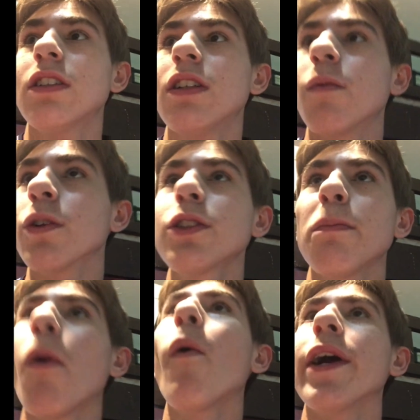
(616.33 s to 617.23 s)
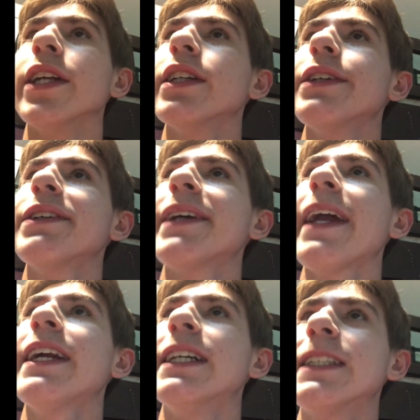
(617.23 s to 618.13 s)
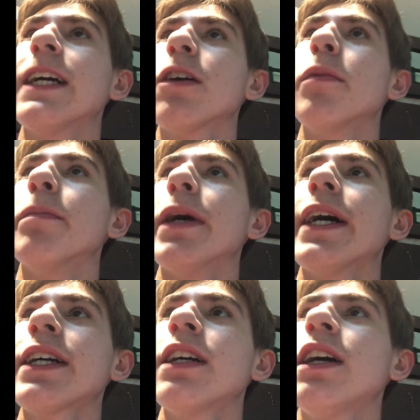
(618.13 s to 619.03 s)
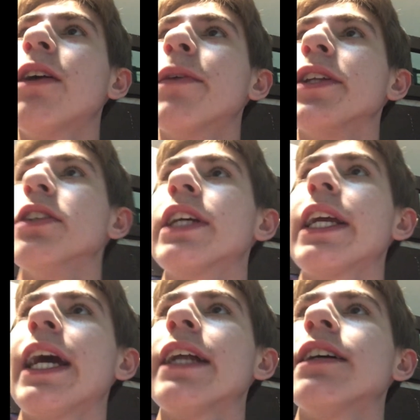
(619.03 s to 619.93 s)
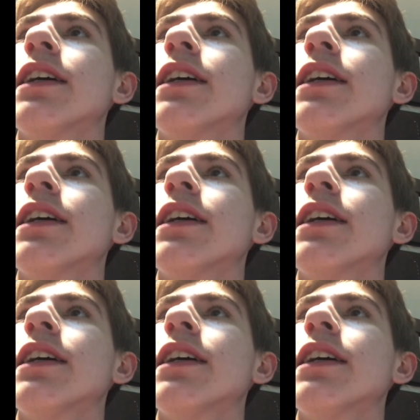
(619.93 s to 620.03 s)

What's the point getting a terrible pick when you can get